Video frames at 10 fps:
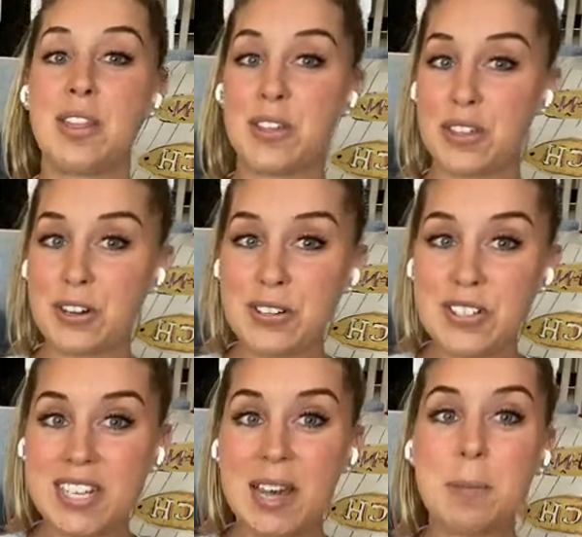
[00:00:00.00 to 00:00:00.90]
The
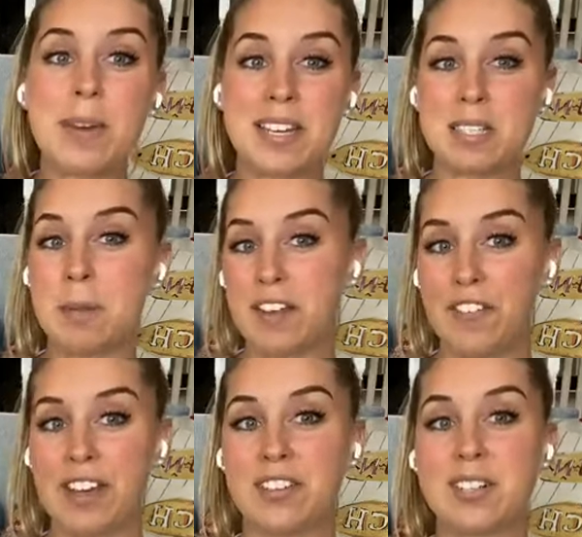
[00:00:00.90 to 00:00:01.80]
3rd tip is my
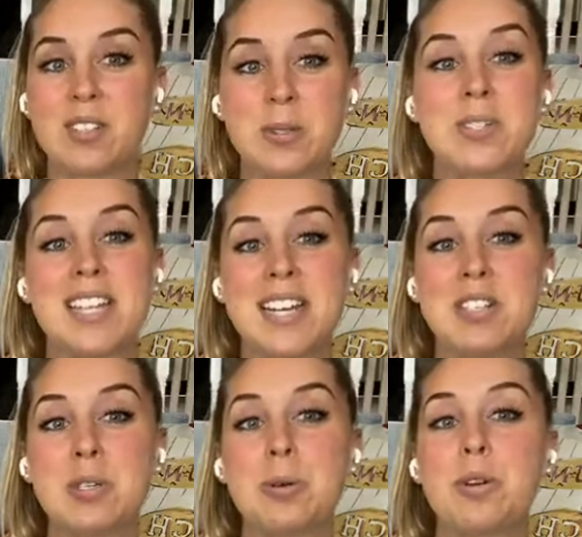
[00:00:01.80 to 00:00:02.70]
favorite, so
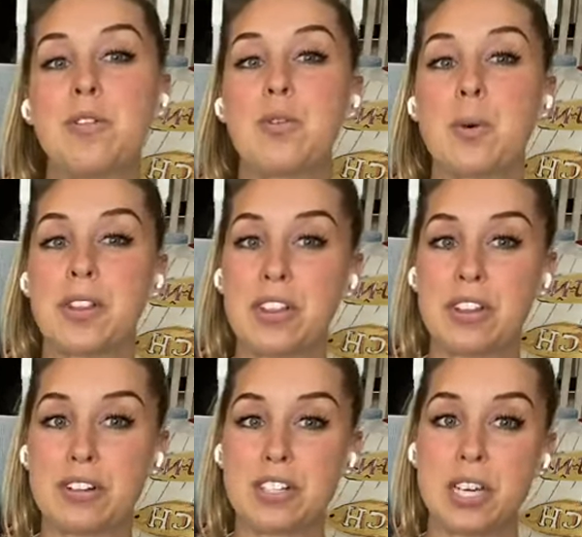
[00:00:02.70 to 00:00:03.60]
stay tuned for the
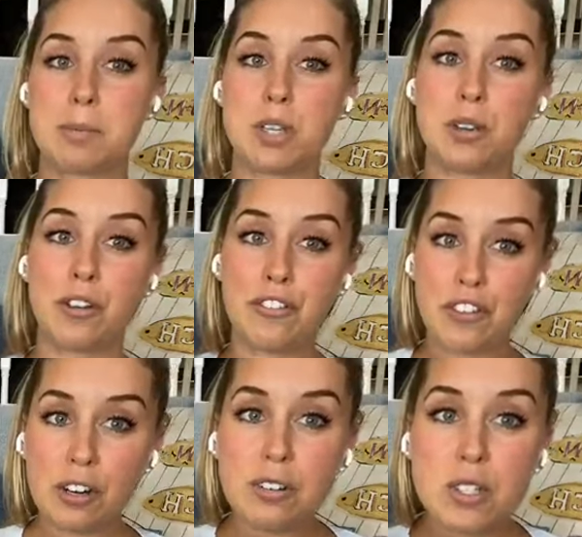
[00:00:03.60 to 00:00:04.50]
3rd tip. So the
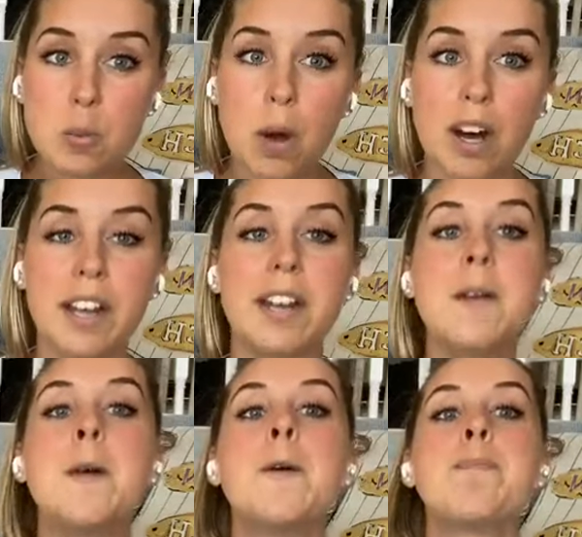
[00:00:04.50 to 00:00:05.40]
first
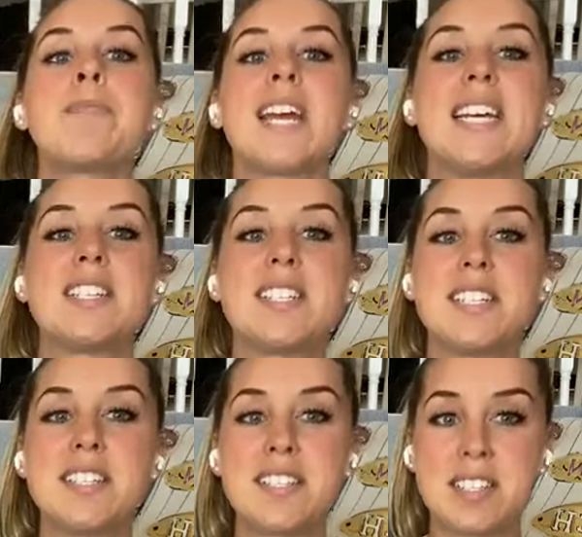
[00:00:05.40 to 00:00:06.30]
one is
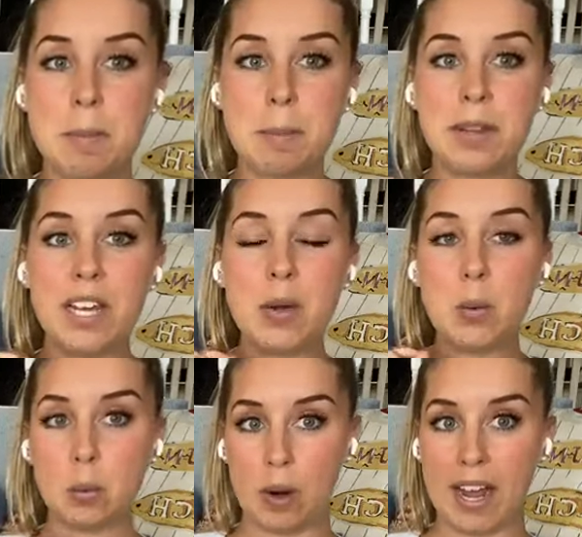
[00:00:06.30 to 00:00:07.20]
to simply
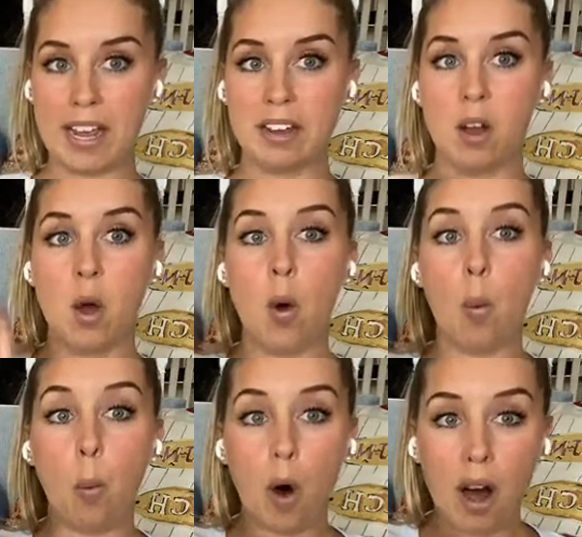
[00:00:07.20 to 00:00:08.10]
write
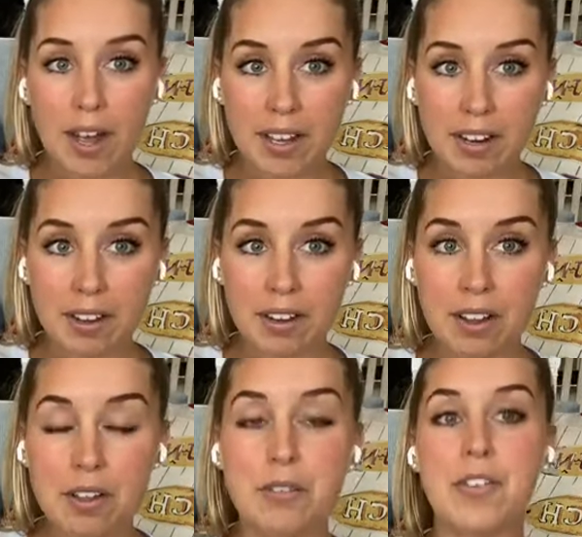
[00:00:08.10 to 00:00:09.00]
one
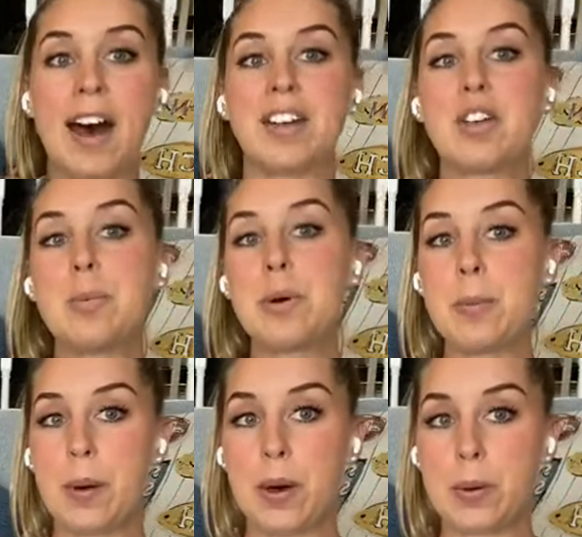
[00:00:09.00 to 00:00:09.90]

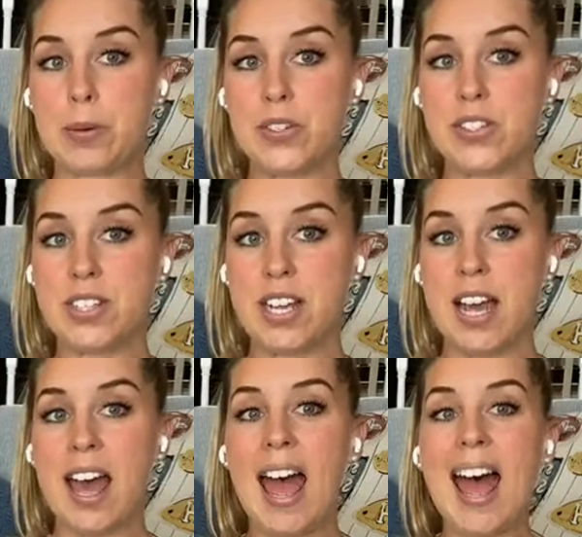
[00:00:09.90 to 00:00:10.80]
valuable post
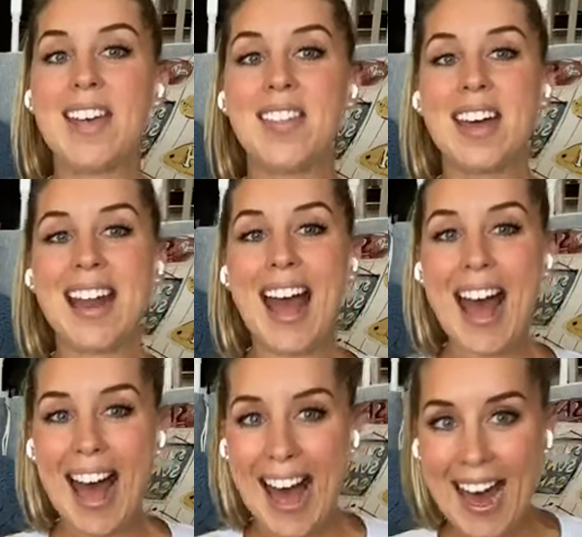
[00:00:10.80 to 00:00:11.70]
and then
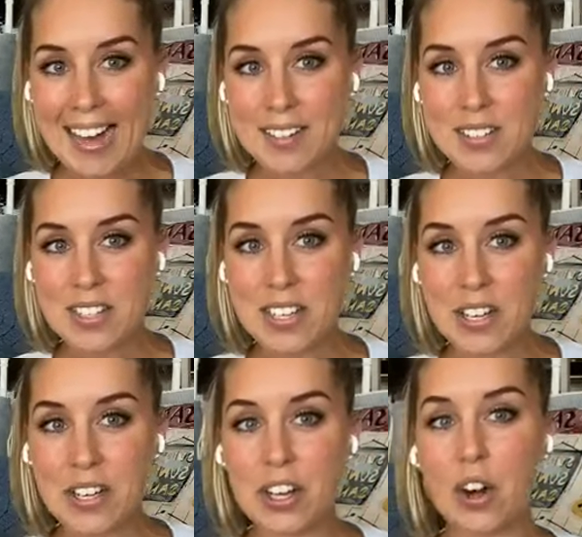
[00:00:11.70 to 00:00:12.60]
ask
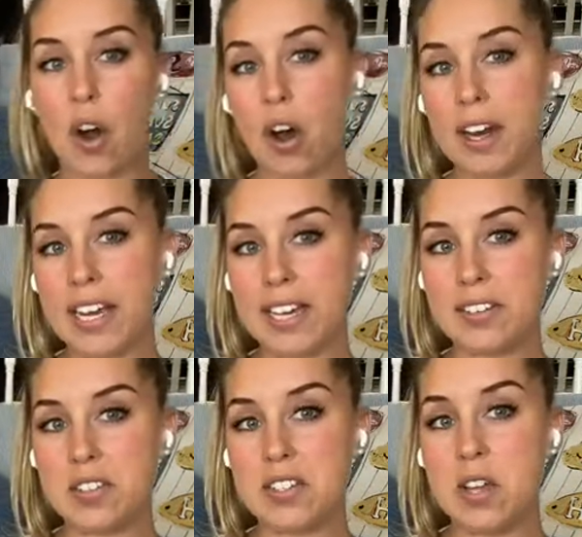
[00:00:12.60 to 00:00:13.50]
your
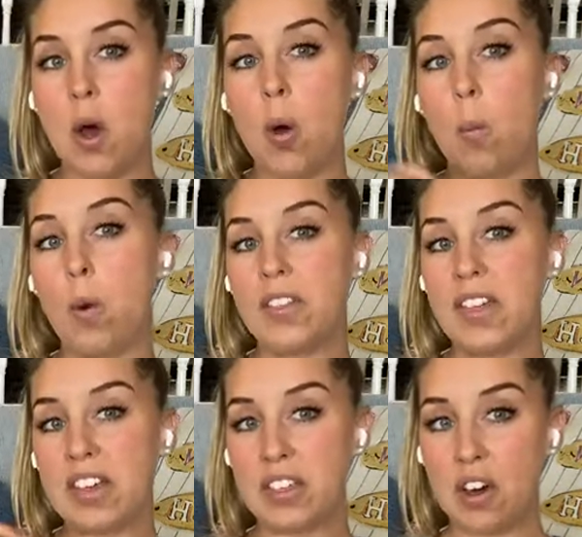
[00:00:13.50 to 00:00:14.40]
audience what
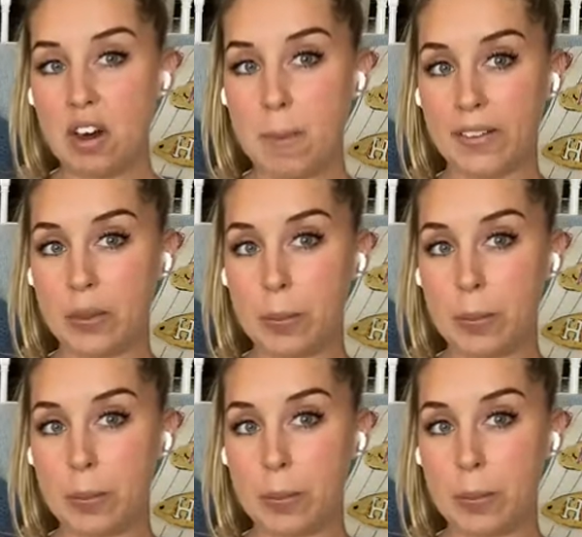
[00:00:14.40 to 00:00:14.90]
they thought about